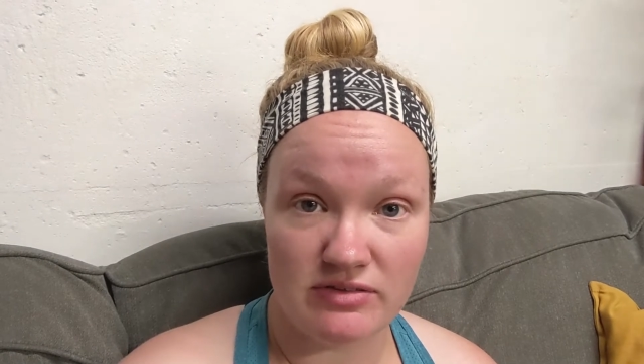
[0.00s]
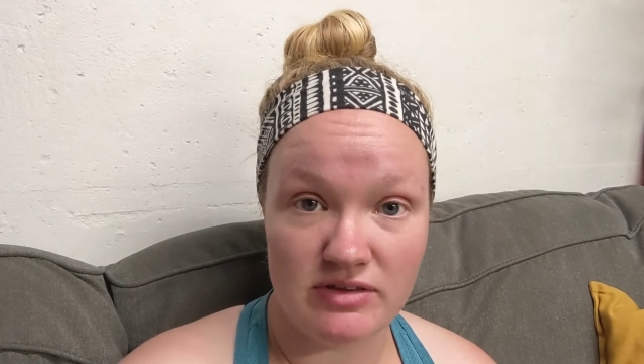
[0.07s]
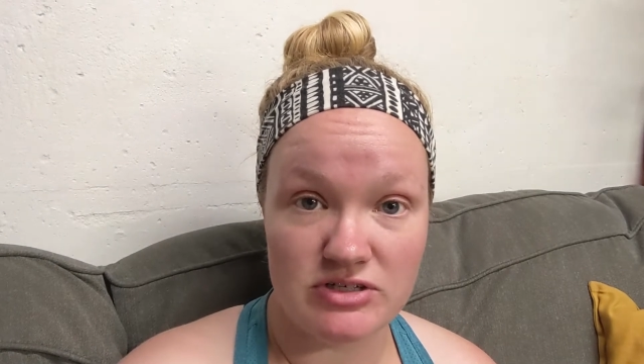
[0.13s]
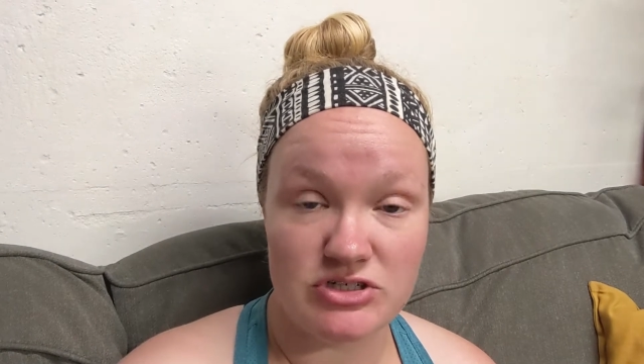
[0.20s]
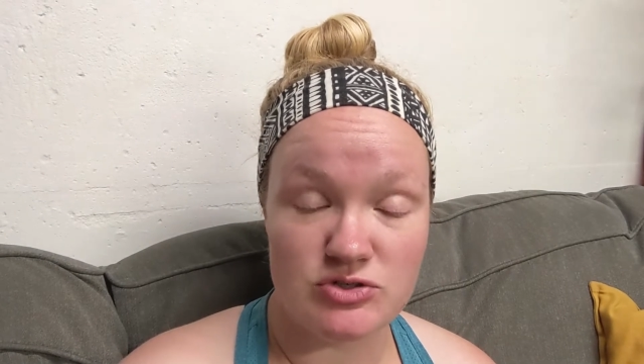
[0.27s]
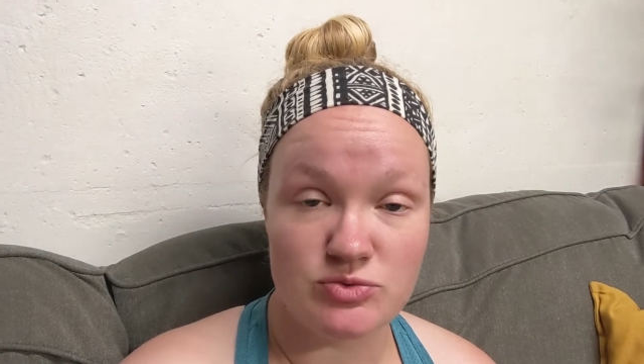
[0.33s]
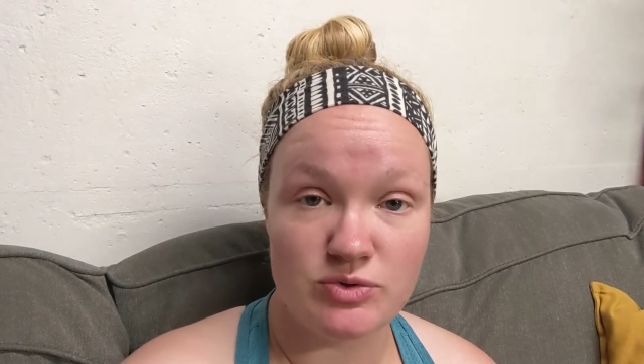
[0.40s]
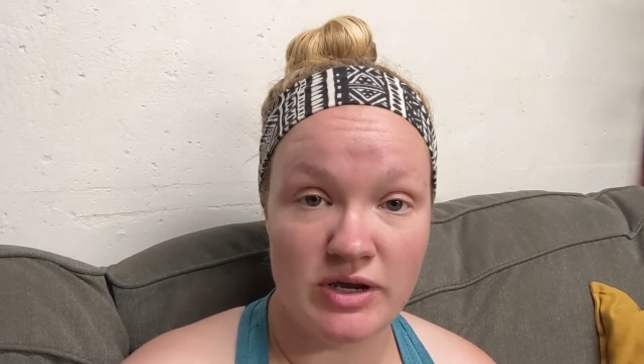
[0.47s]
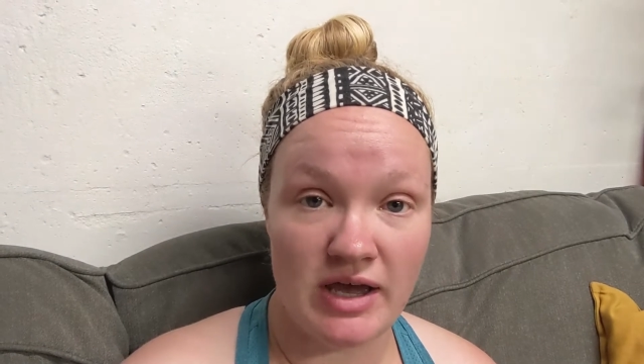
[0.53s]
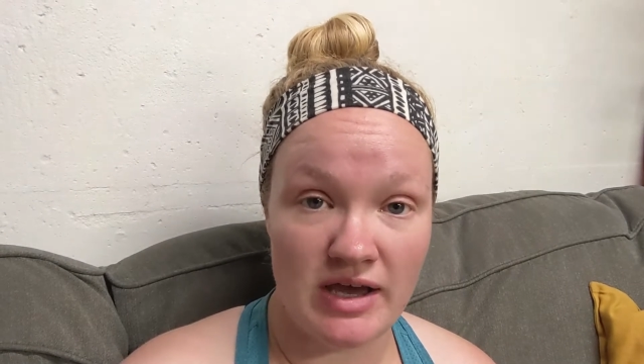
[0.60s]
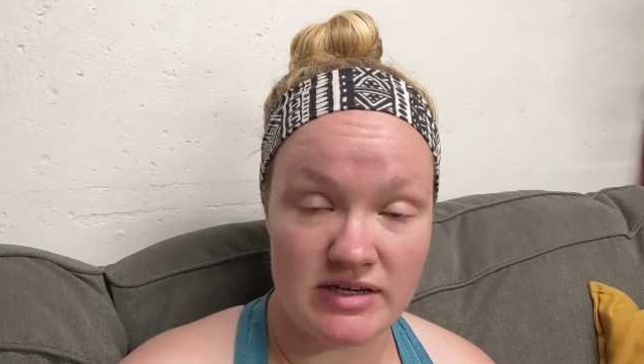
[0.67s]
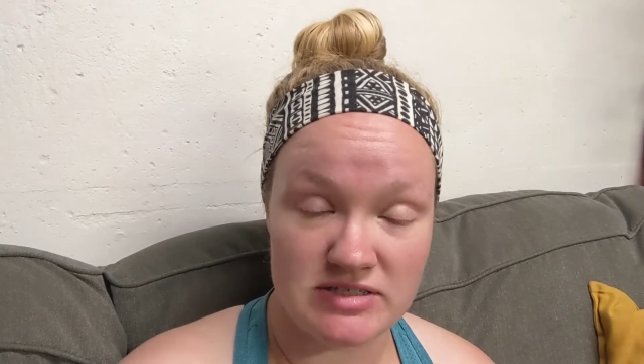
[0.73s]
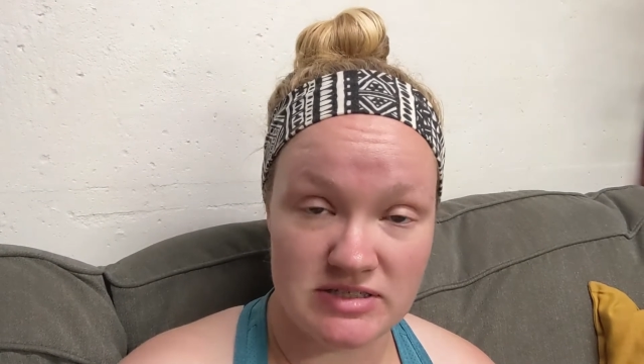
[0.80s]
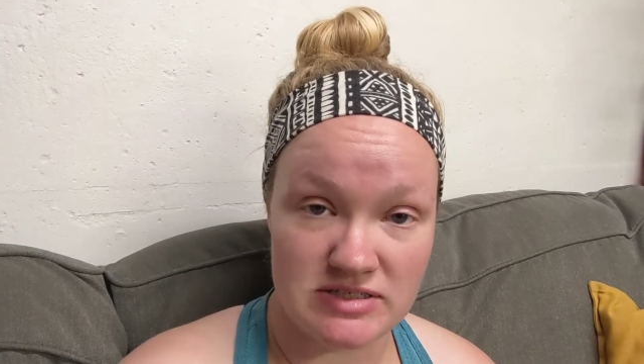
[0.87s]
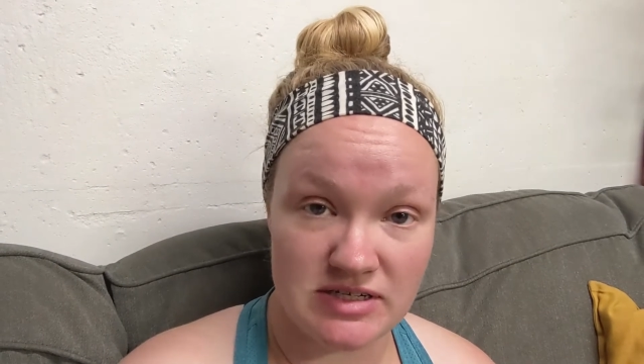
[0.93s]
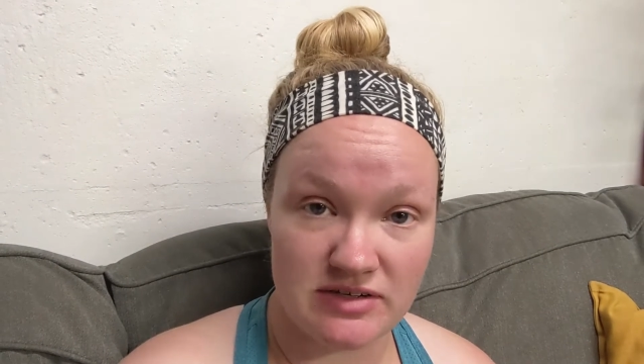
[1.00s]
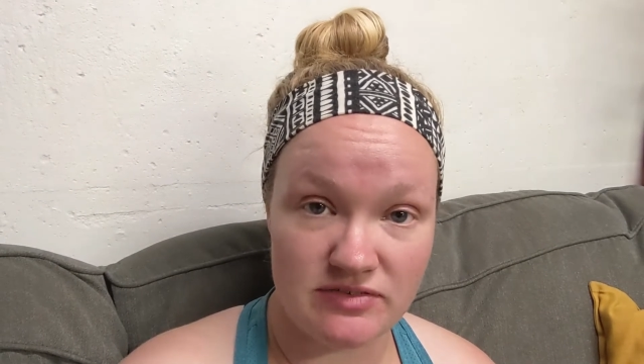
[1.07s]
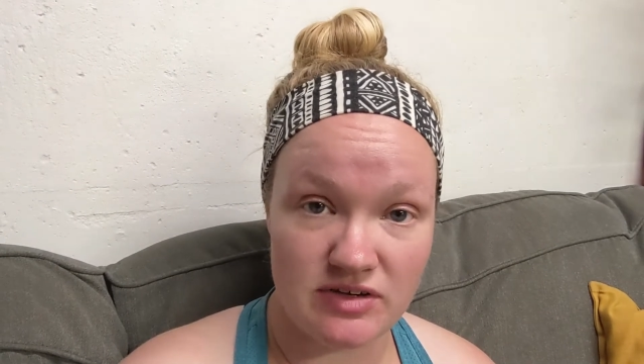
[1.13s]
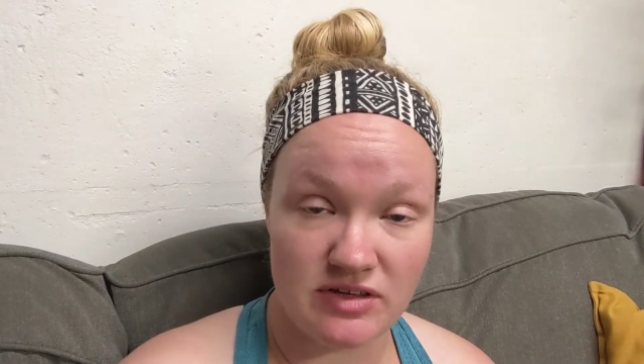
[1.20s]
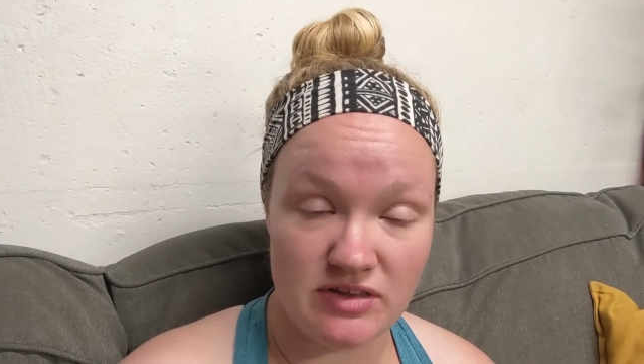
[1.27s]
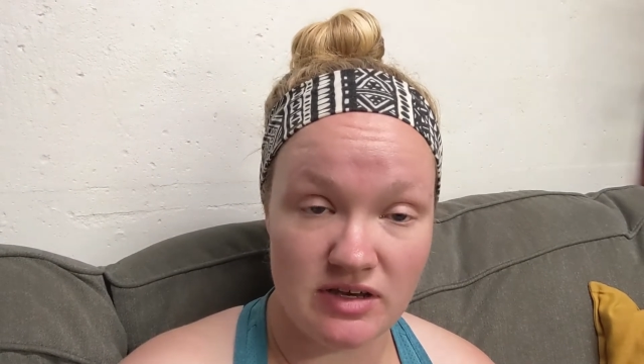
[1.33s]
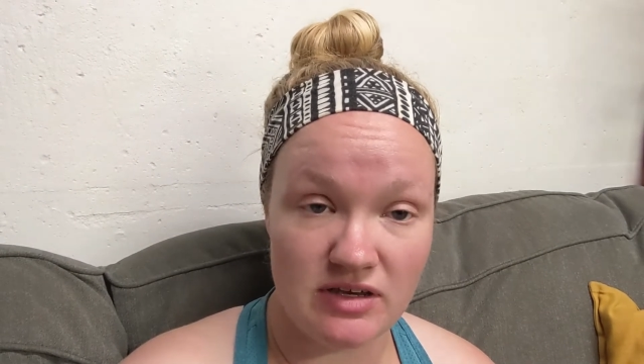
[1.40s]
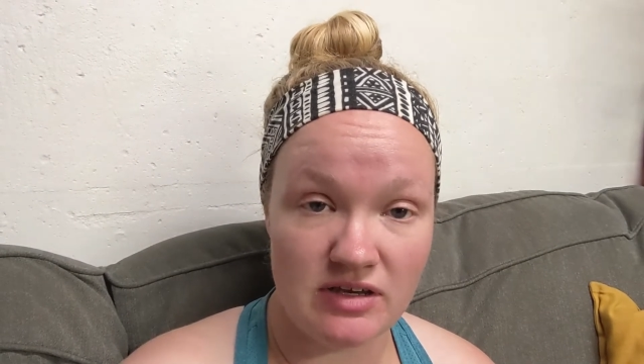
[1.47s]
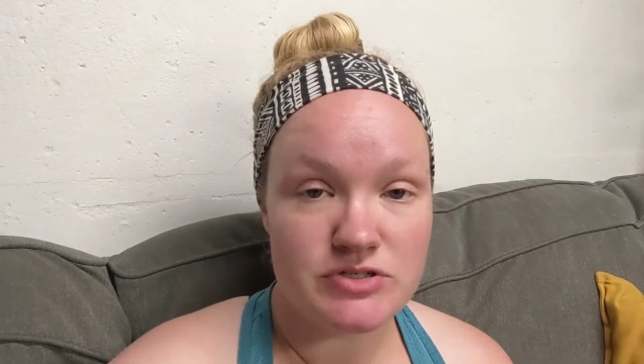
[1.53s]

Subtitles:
than just reacting to everything.